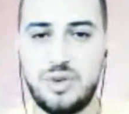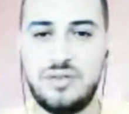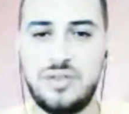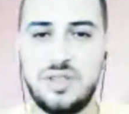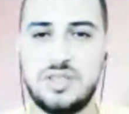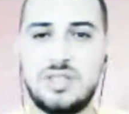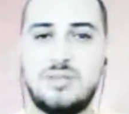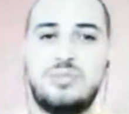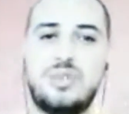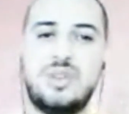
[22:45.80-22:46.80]

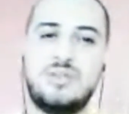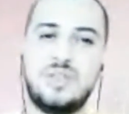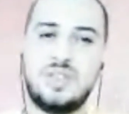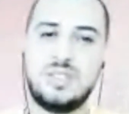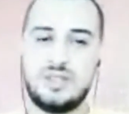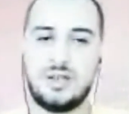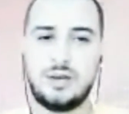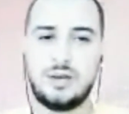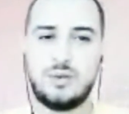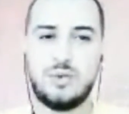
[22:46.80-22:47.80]
previous
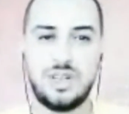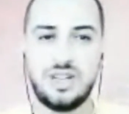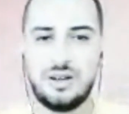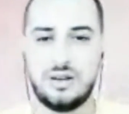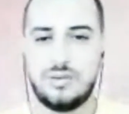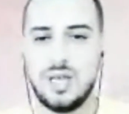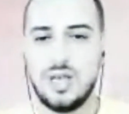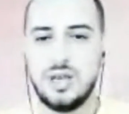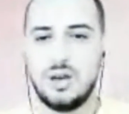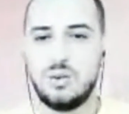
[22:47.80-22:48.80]
webinar.
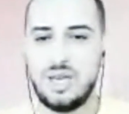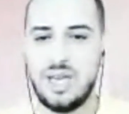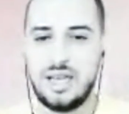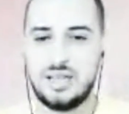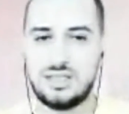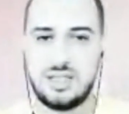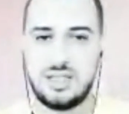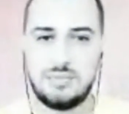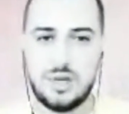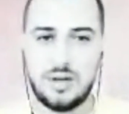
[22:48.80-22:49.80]
We had
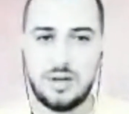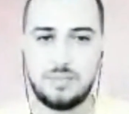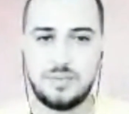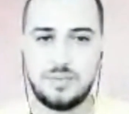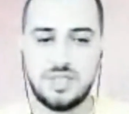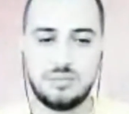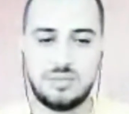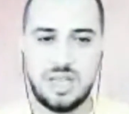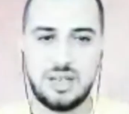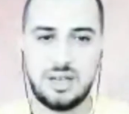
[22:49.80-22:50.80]
some
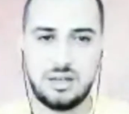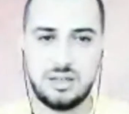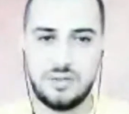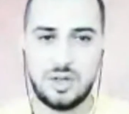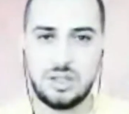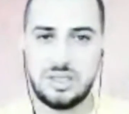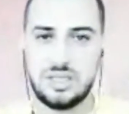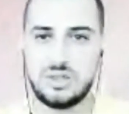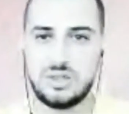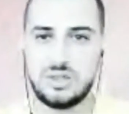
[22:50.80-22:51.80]
technical
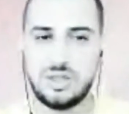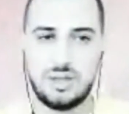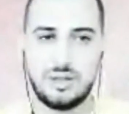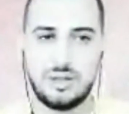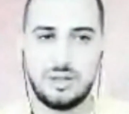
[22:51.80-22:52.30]
difficulties with